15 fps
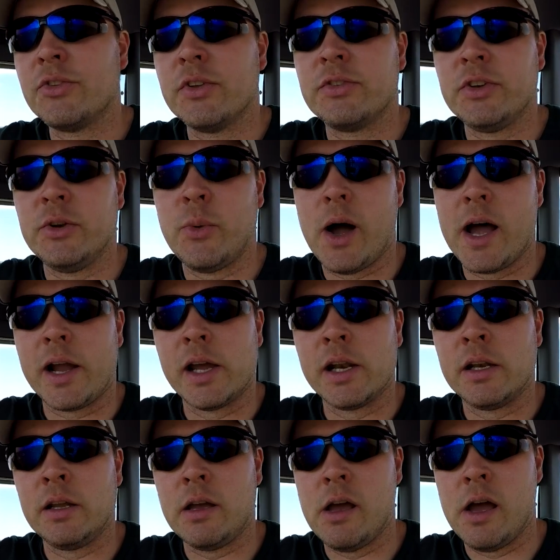the seed wagon,
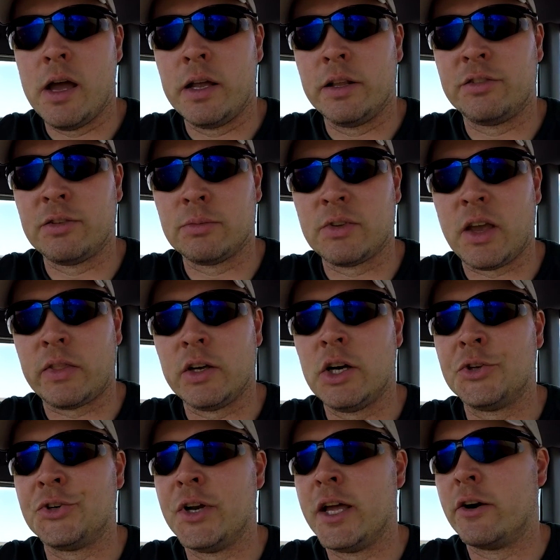and it seems like the
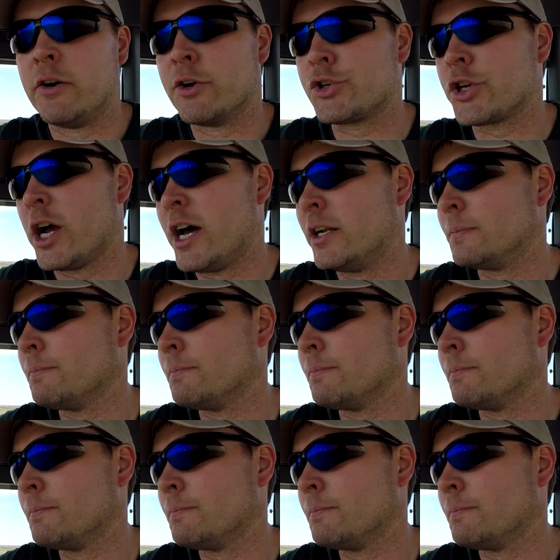alternator is shot.